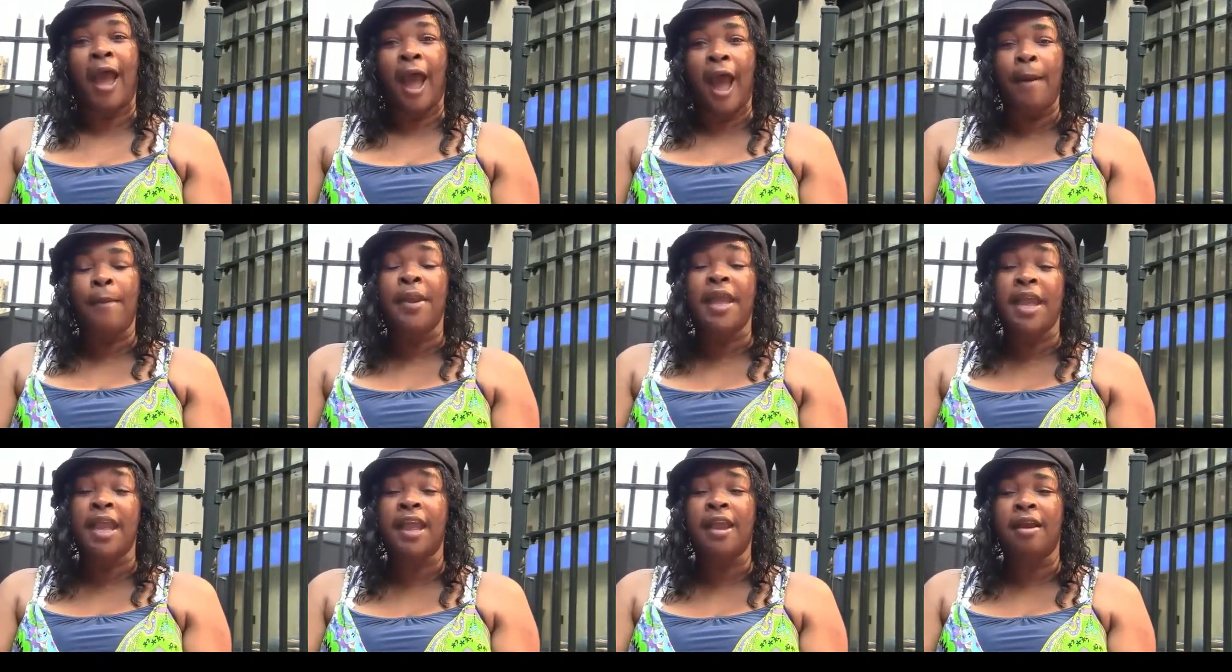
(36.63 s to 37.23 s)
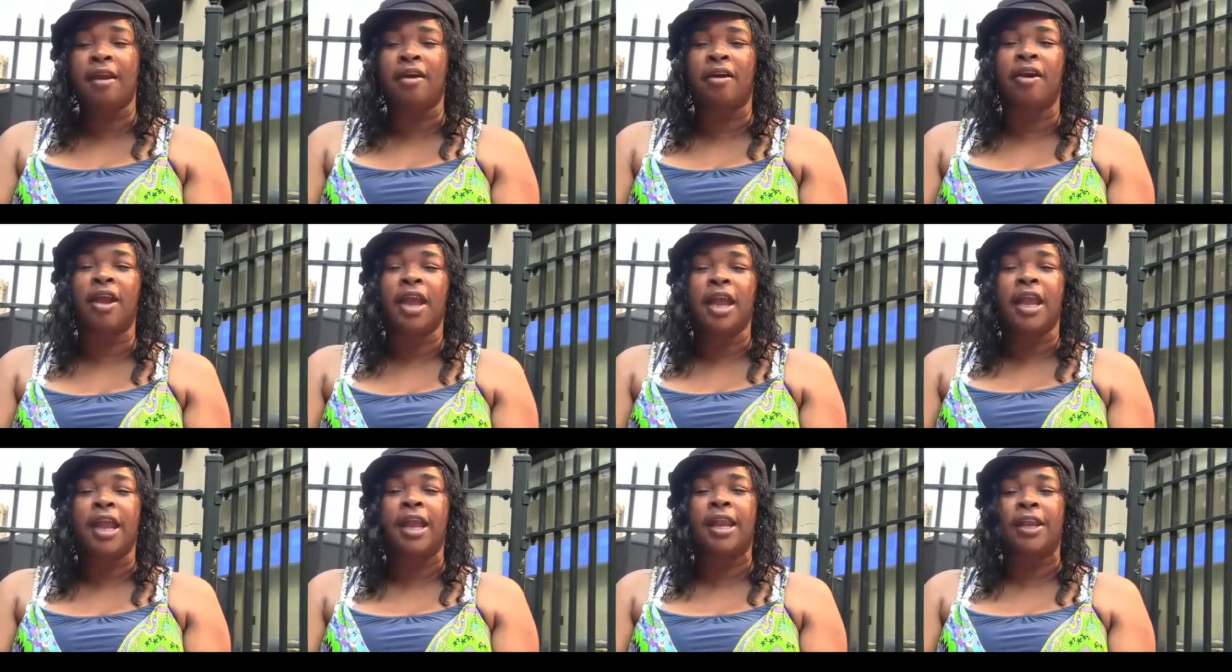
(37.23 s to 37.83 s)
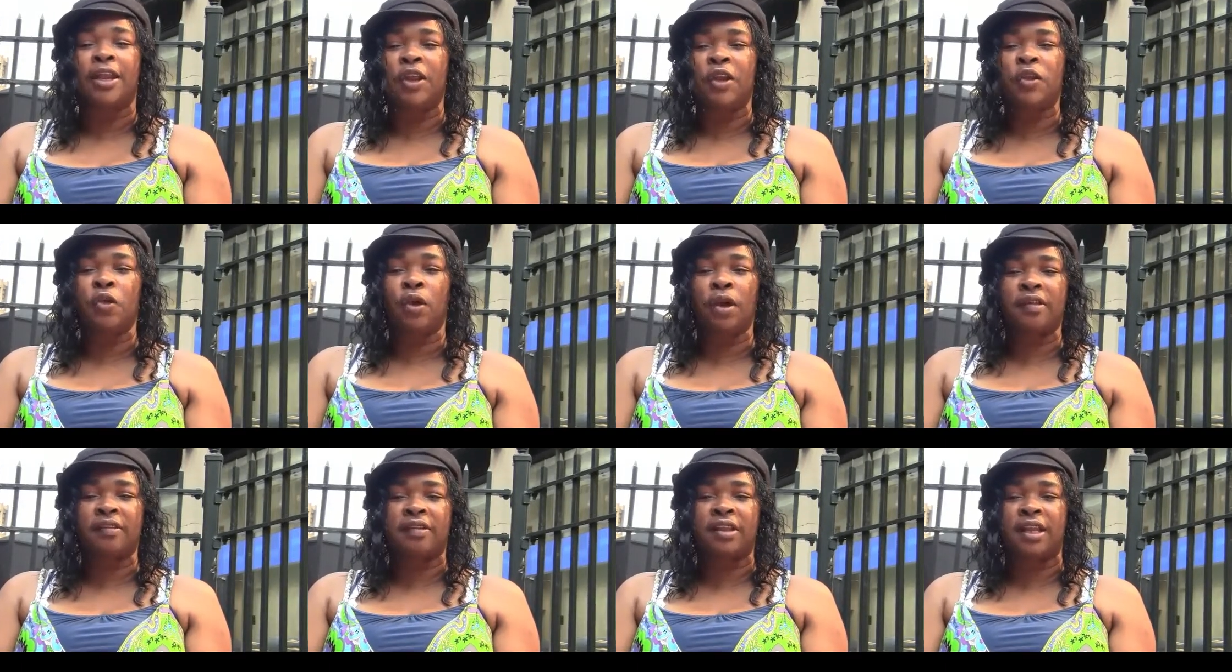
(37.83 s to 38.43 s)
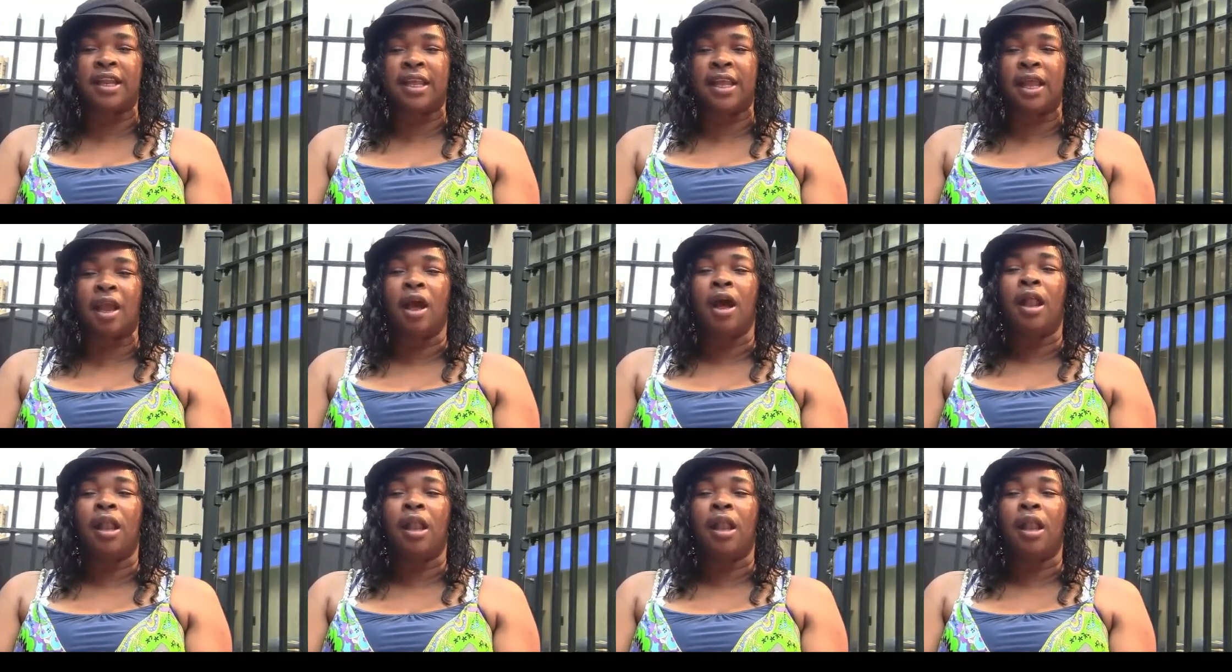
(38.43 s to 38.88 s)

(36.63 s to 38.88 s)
I'm here in New York City